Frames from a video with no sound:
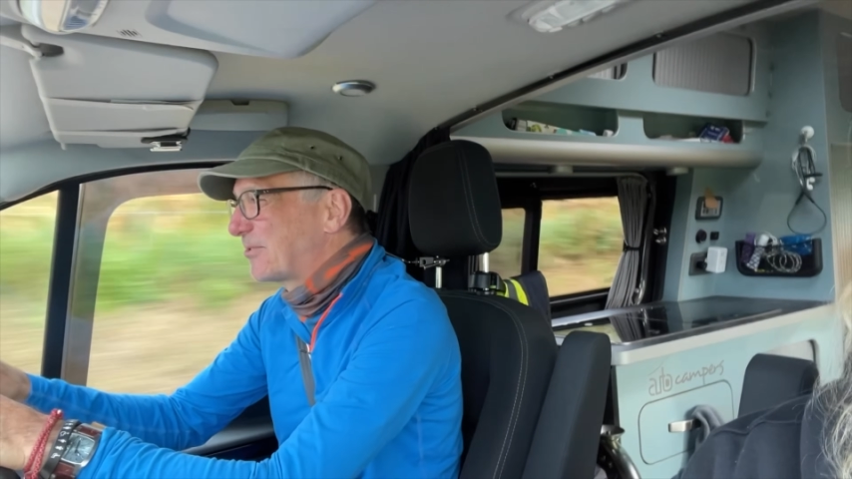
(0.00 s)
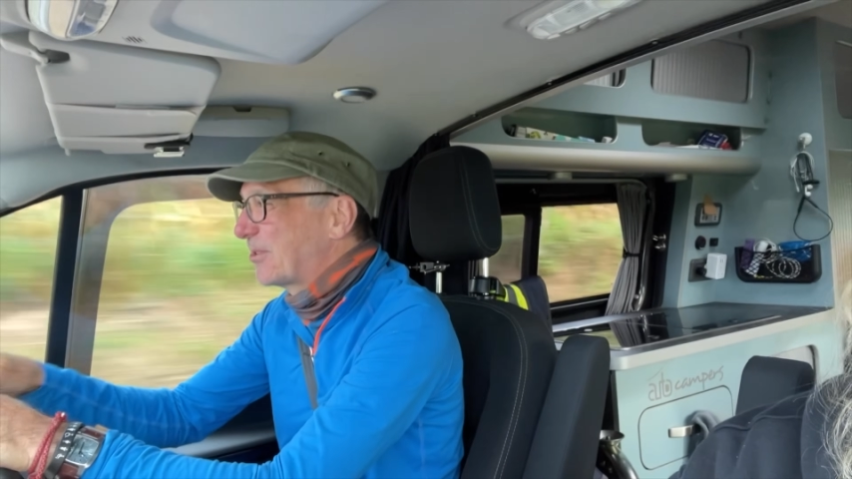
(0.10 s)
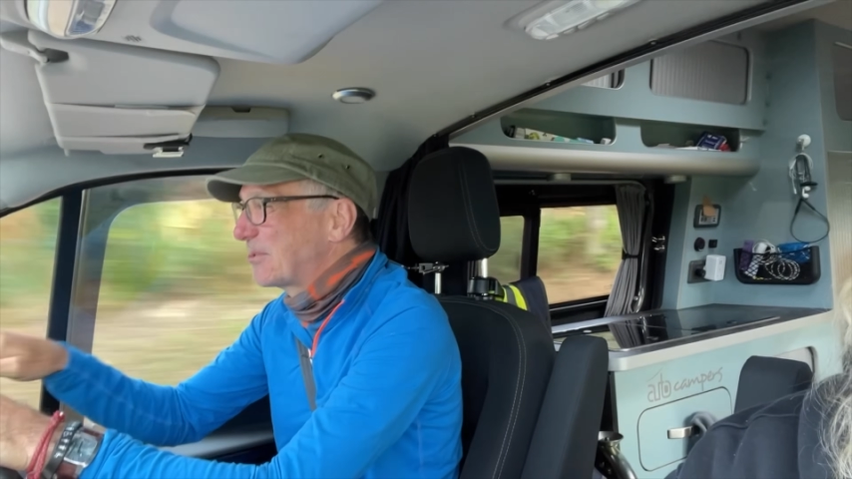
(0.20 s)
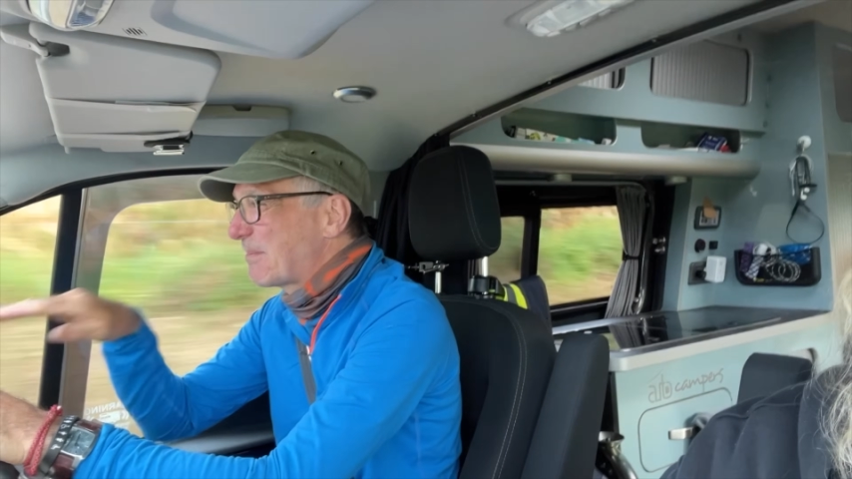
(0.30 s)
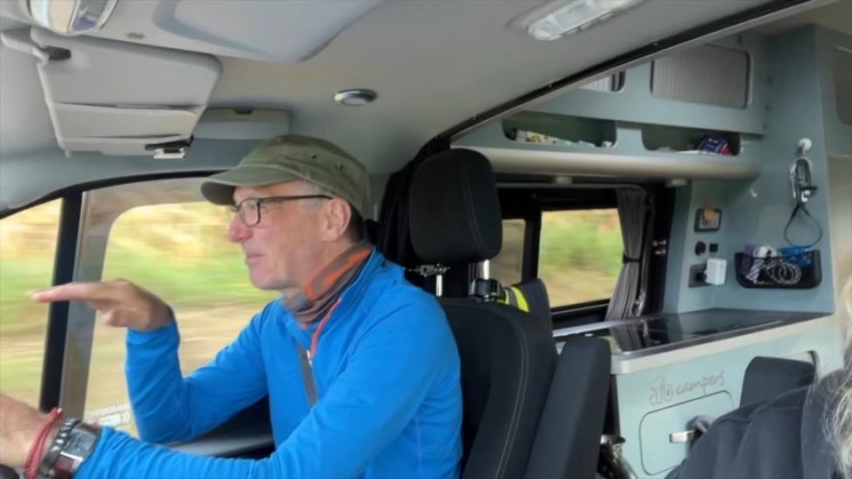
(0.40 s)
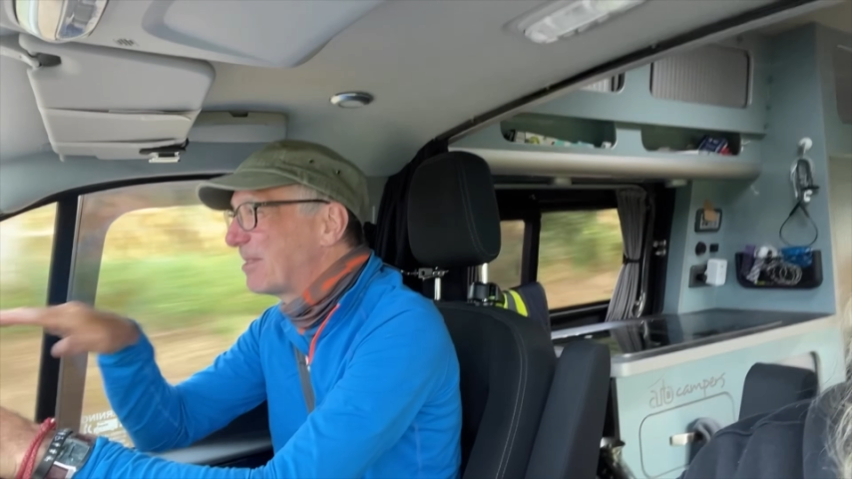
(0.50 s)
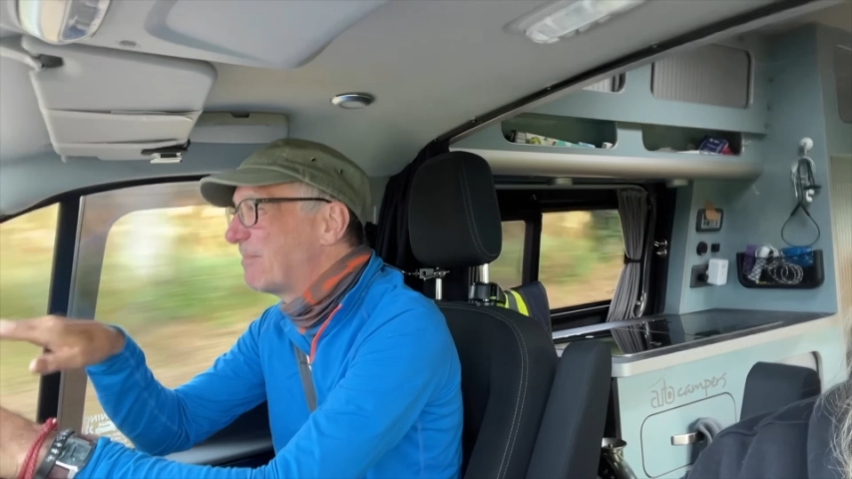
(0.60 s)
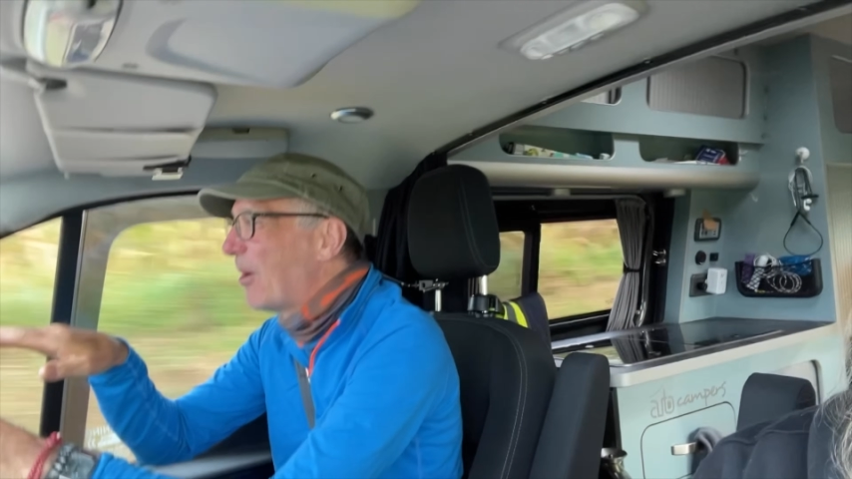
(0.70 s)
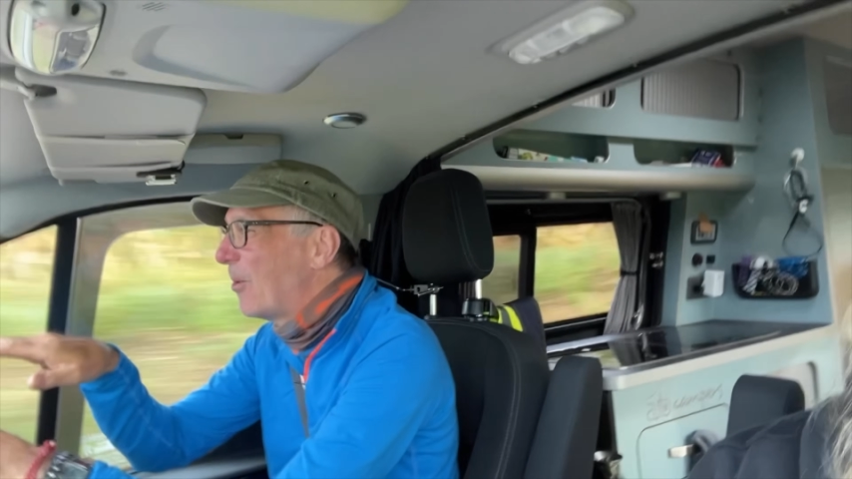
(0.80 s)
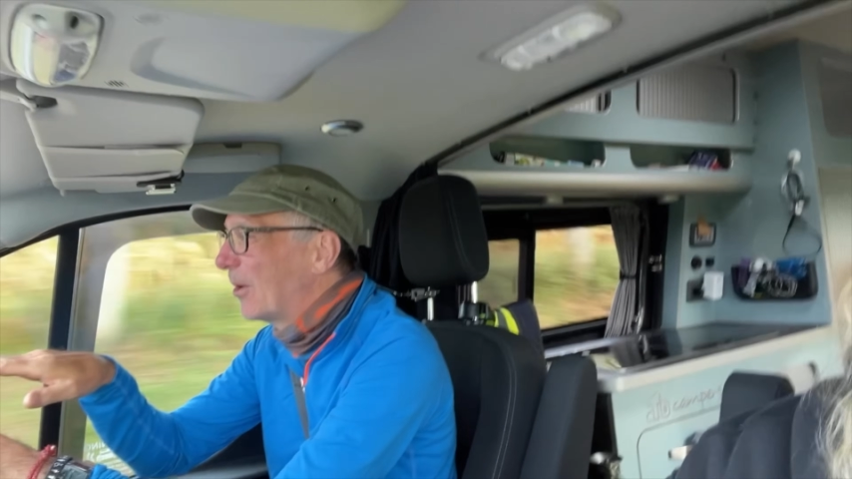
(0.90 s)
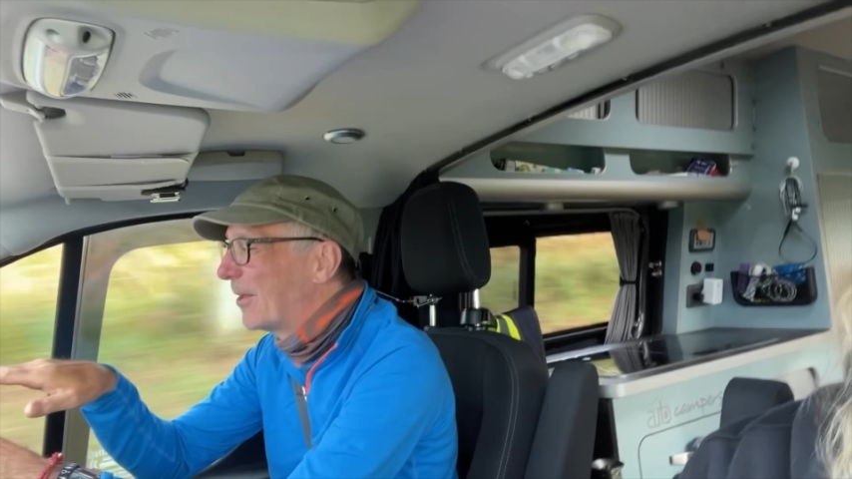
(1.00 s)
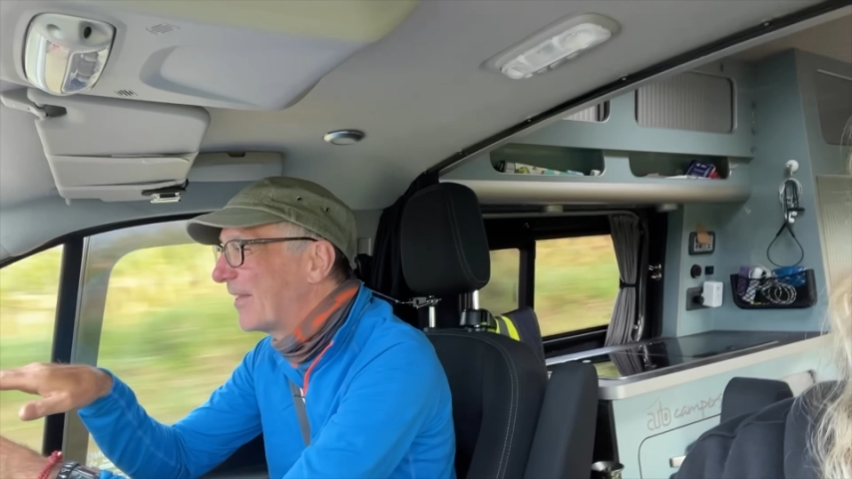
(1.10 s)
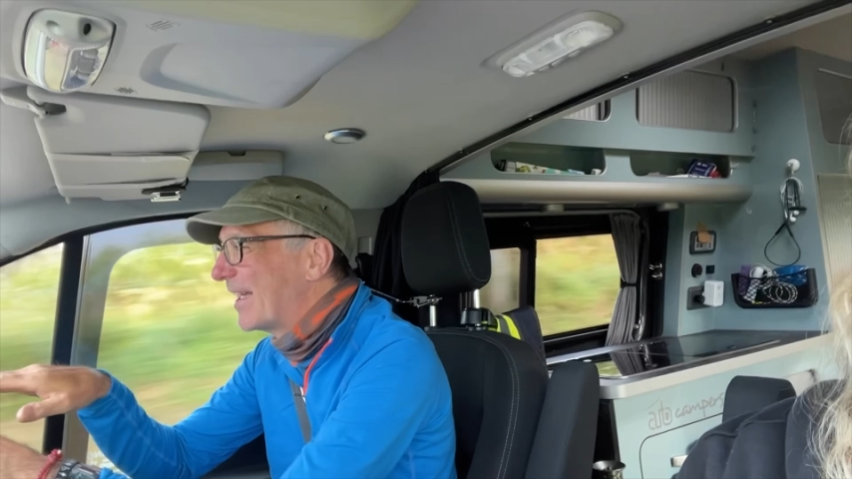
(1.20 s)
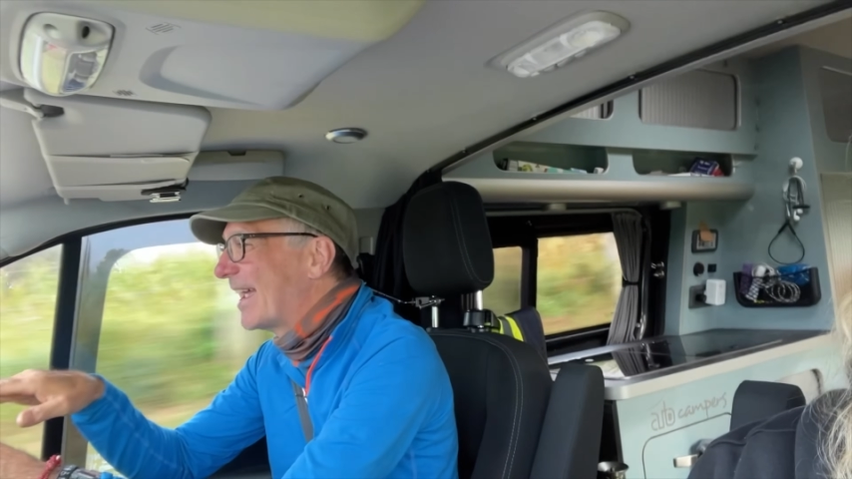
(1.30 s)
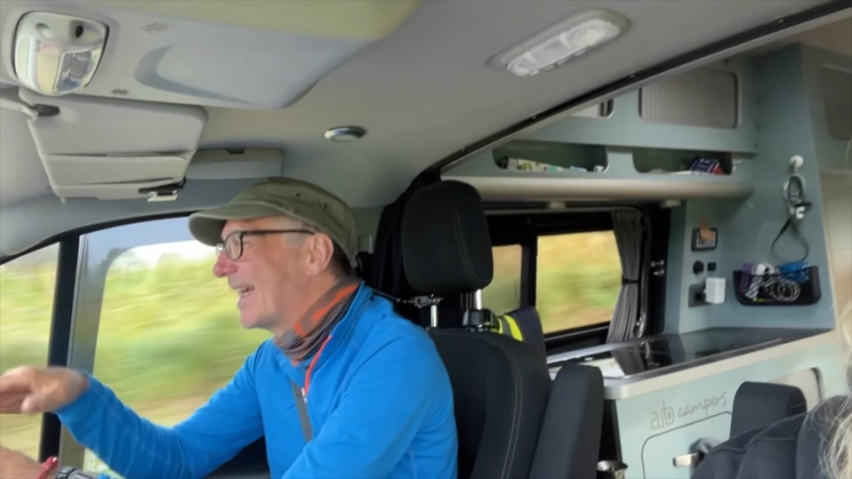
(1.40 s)
because we put the bowl on
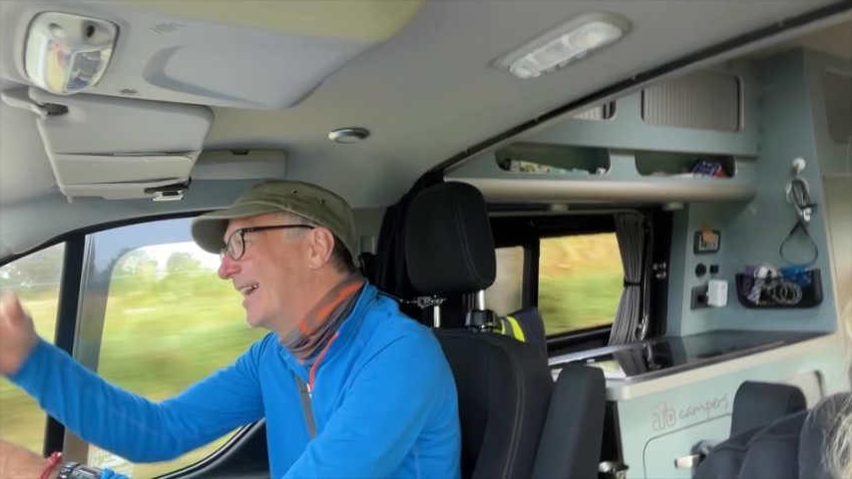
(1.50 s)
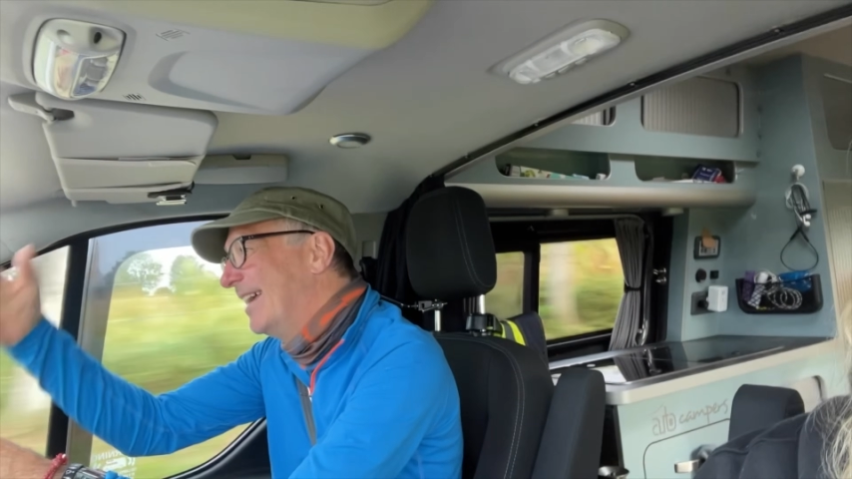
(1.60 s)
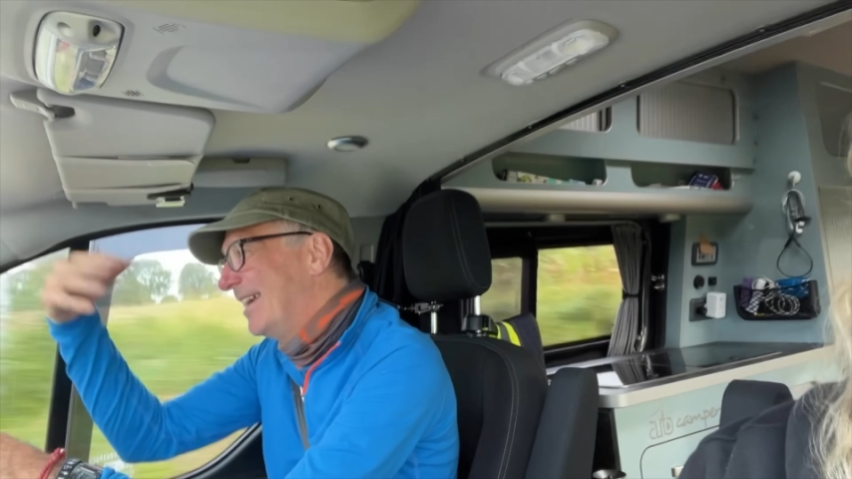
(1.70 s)
there, and